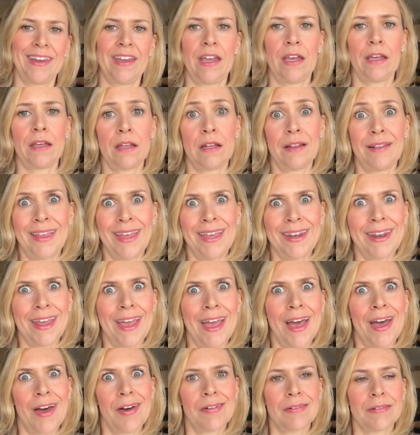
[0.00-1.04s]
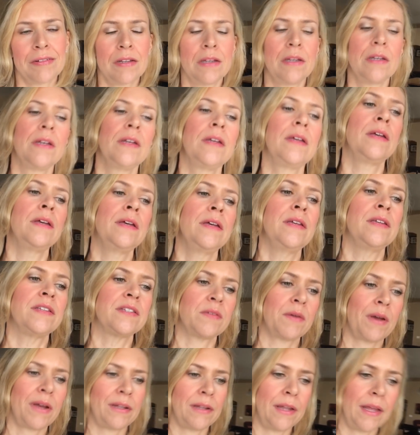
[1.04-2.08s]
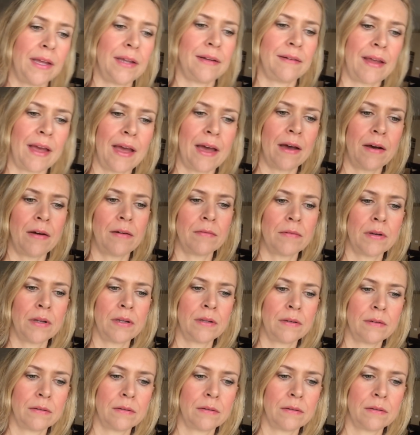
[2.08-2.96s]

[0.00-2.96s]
I could lay down. So I lay down